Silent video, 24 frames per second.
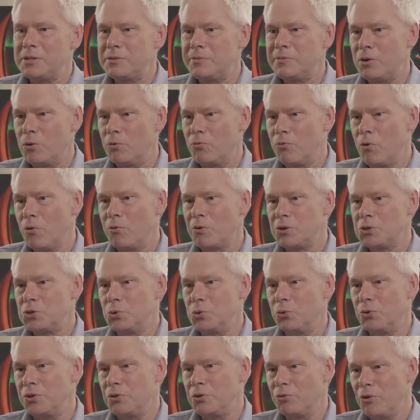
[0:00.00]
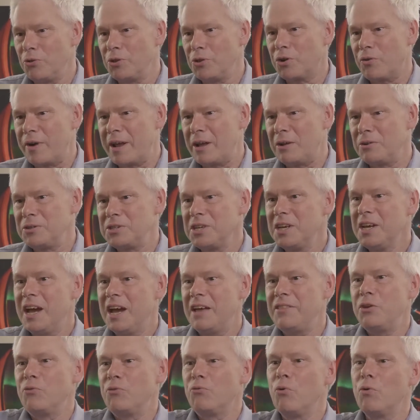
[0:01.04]
aurora tour, you're on the ground and
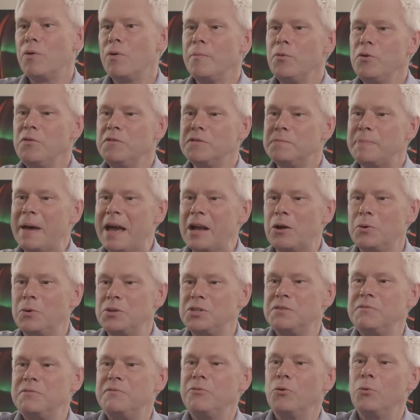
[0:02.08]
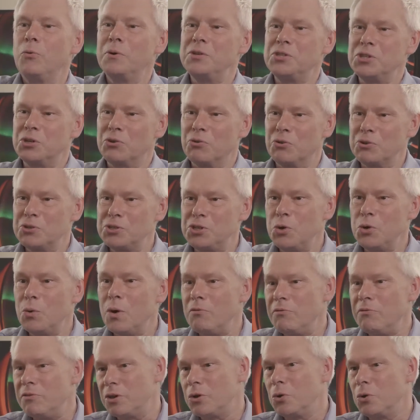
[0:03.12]
the aurora moves backwards and forwards across you
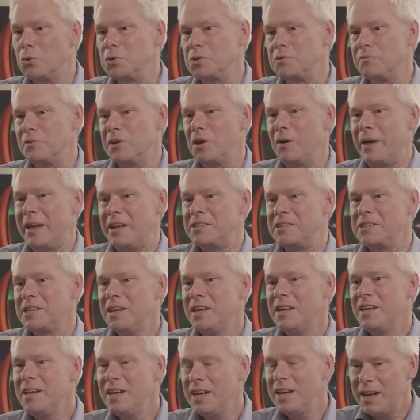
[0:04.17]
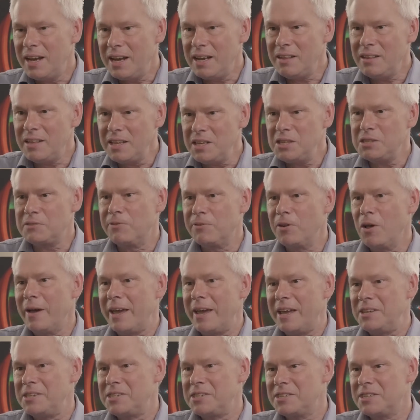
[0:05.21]
over the course of a night. In these
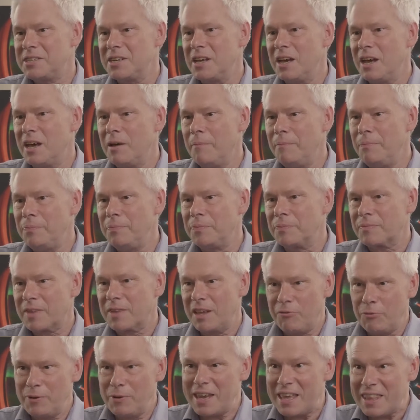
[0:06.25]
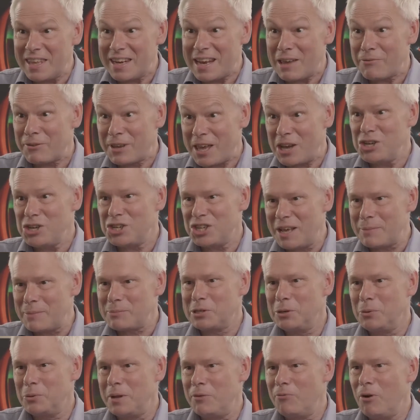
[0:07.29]
flights, if we get the navigation
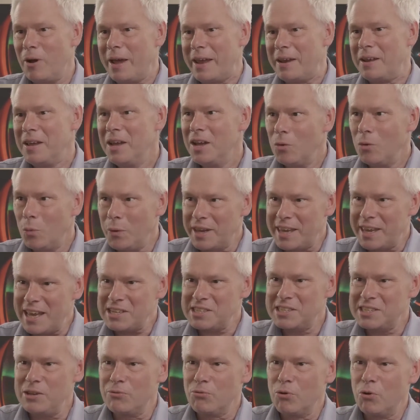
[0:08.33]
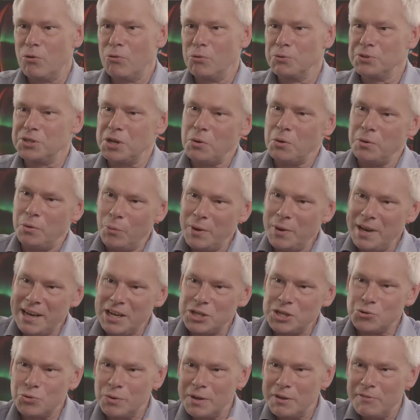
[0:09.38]
absolutely right, we get to the auroral zone and we
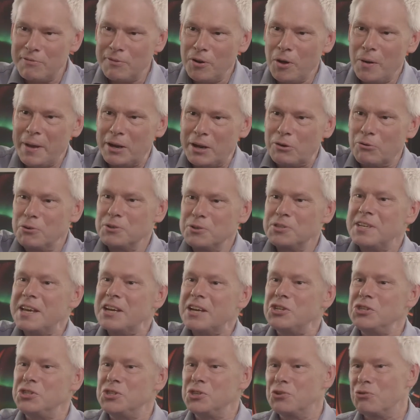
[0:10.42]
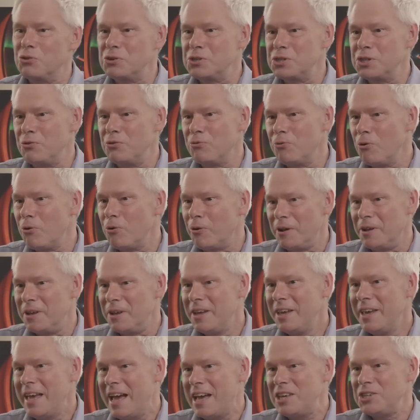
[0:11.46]
literally fly cross sections across the aurora
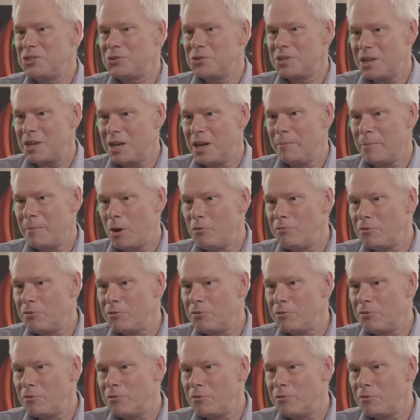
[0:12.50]
as over the